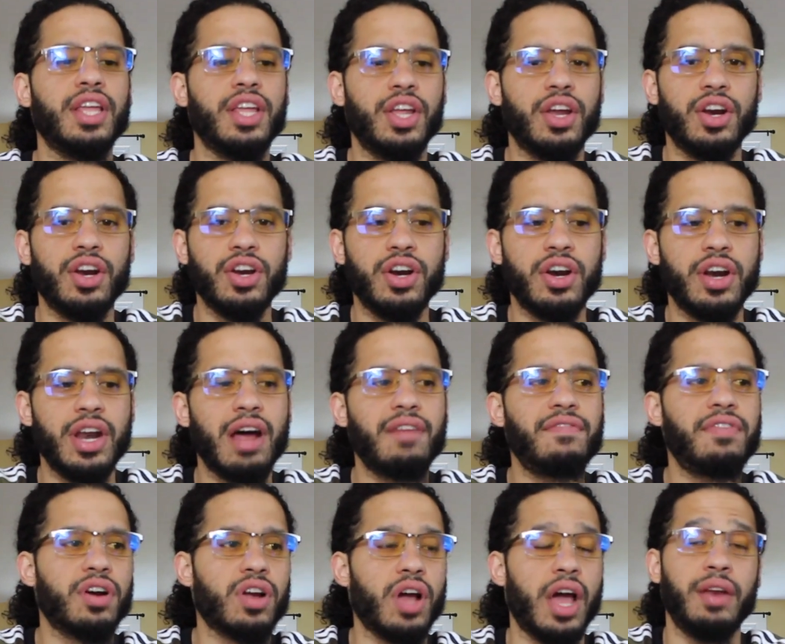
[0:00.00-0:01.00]
you're
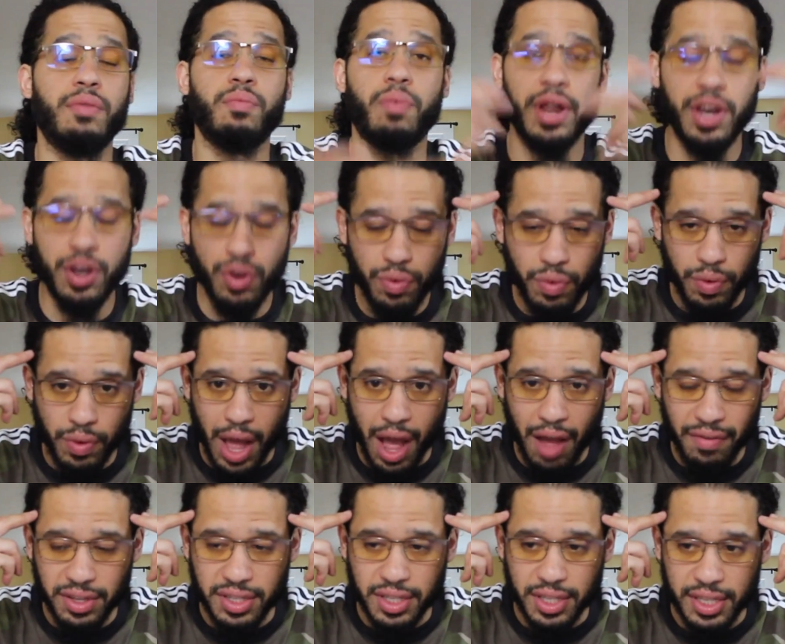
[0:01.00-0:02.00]
never, and when you
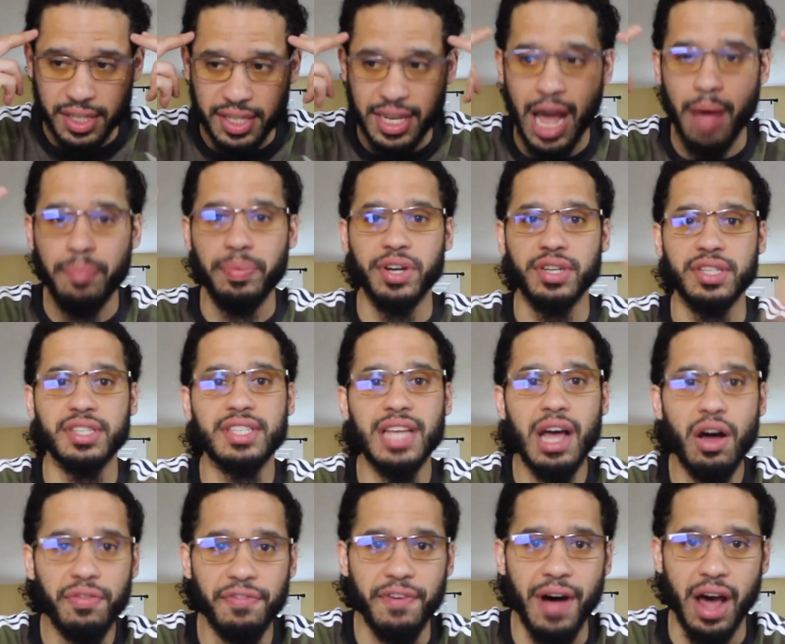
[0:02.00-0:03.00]
obviously snap
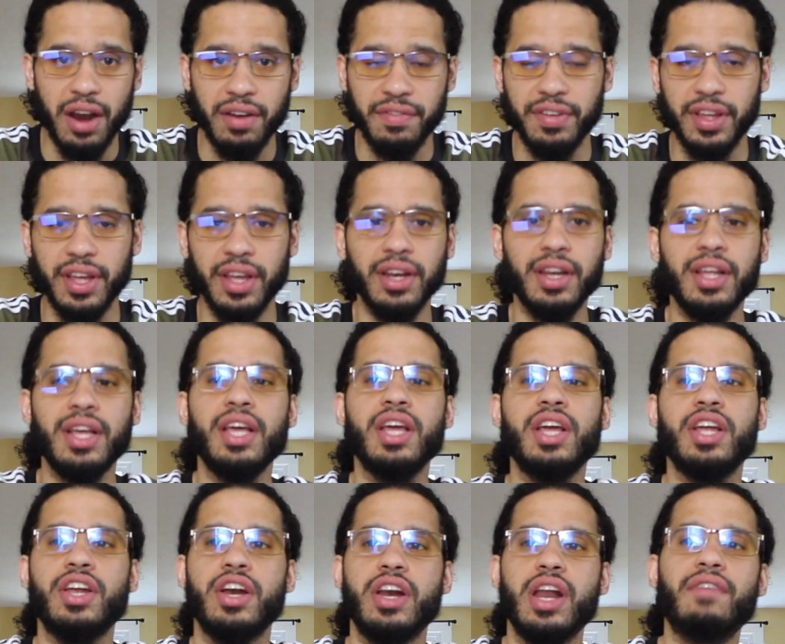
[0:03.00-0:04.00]
yourself out of it,
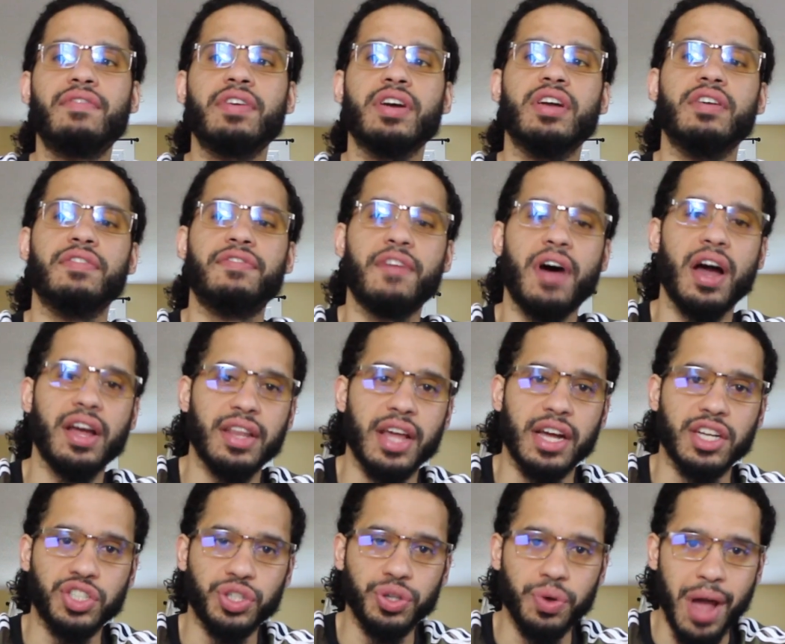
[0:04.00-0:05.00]
you're never going to find
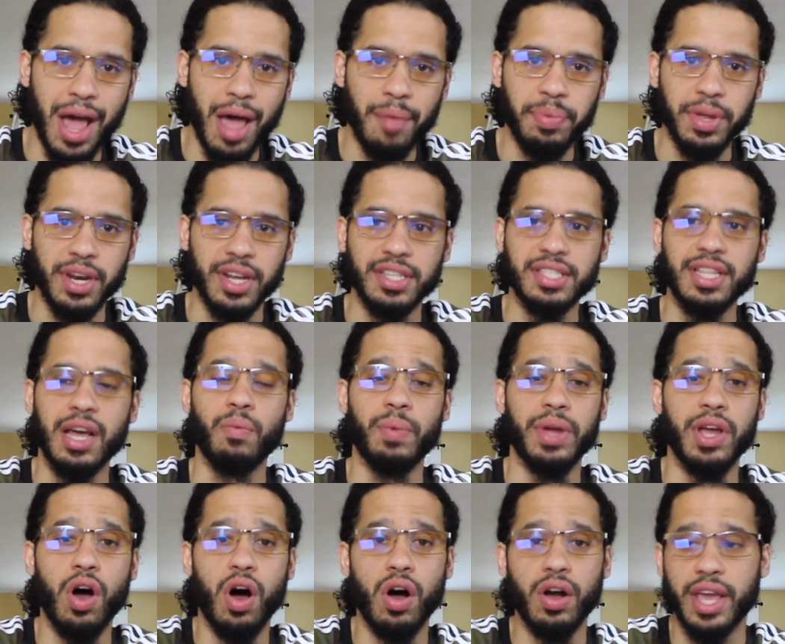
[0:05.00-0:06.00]
that true happiness that
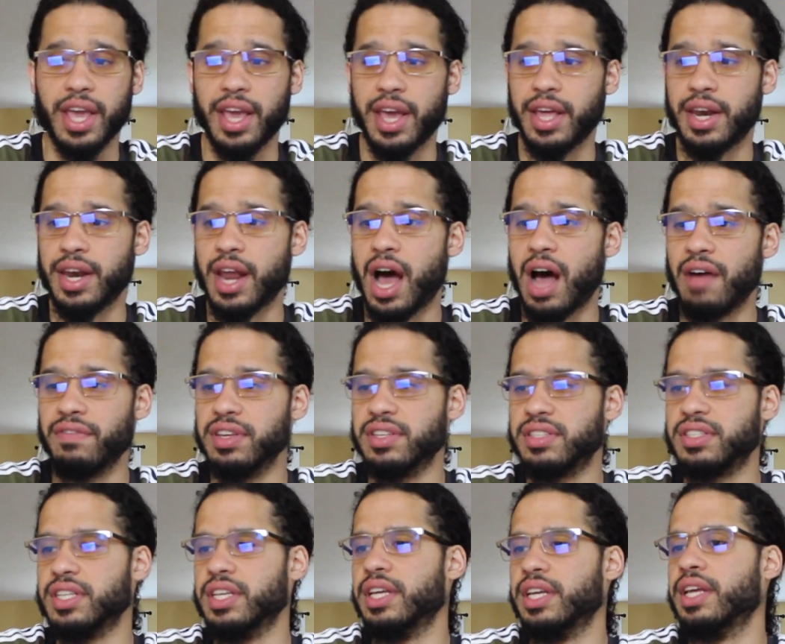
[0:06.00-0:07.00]
we all can
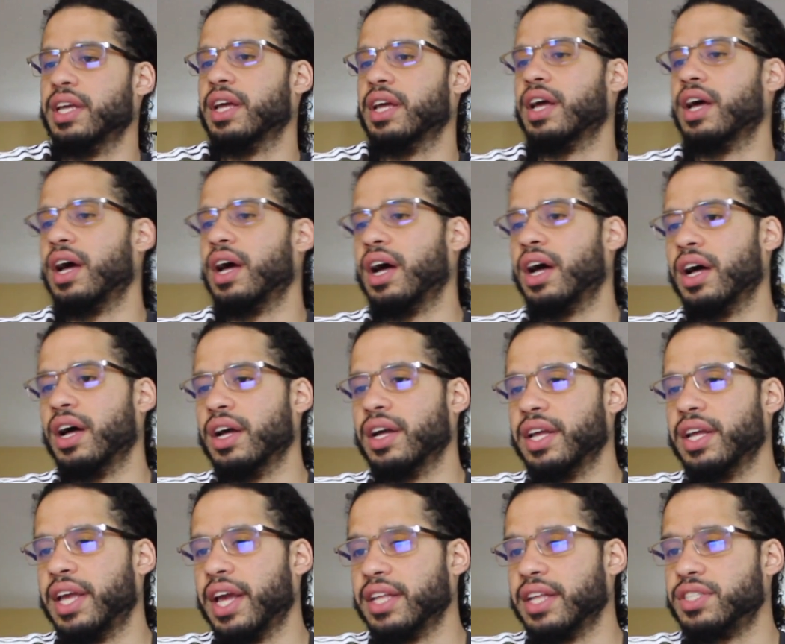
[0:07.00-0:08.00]
obviously
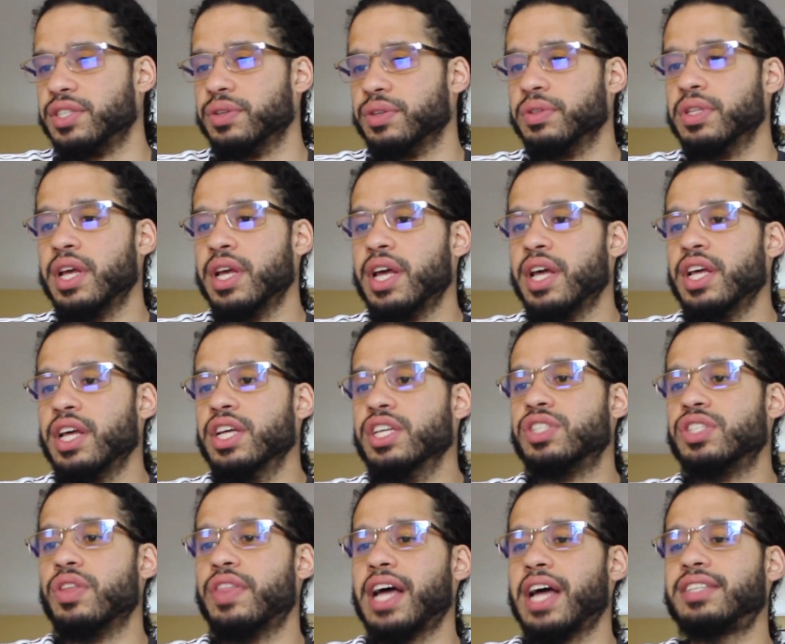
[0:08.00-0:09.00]
get to.
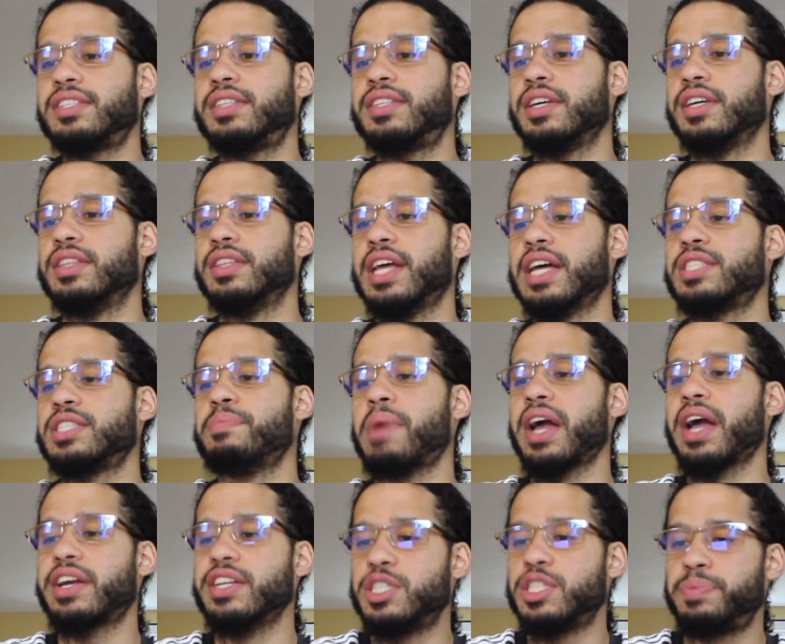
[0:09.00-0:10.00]
So that's
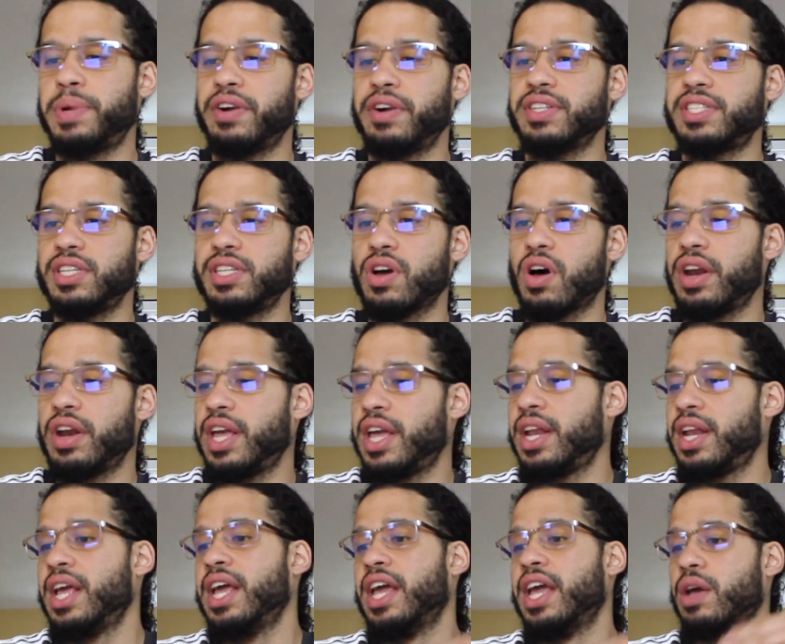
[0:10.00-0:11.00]
my conspiracy on
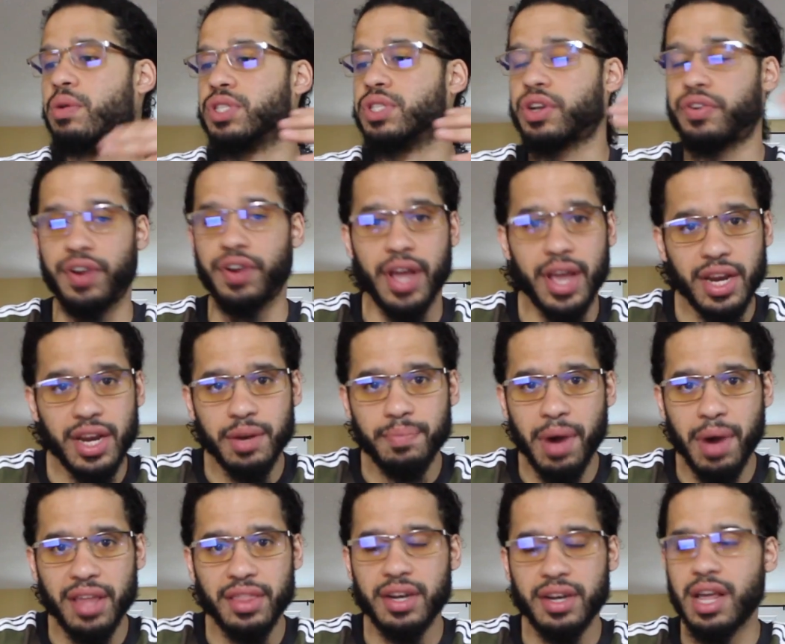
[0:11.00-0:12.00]
it. It was created
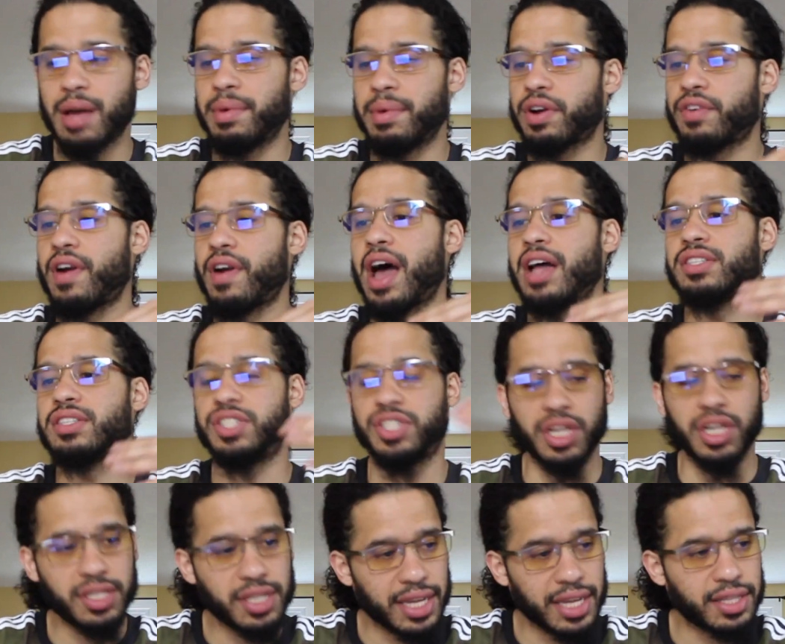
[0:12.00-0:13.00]
by the Democrats,
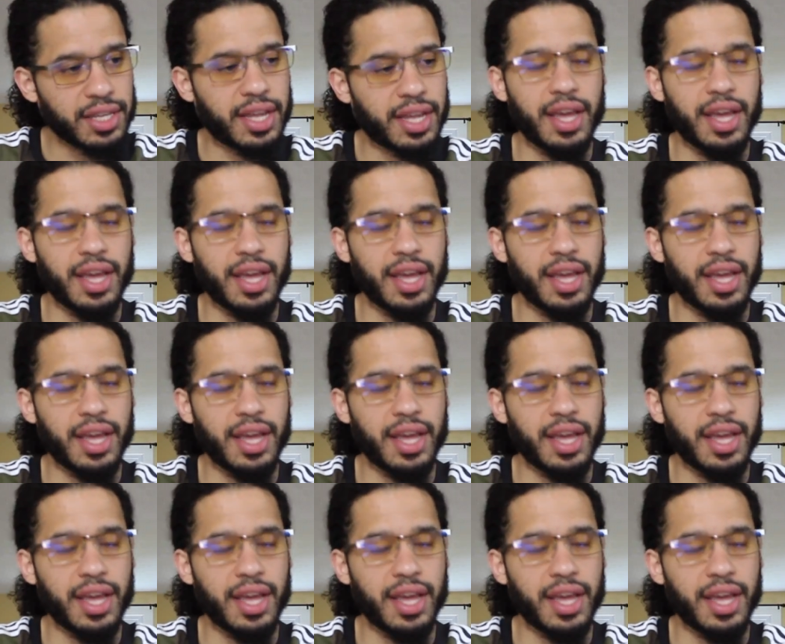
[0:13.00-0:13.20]
just like the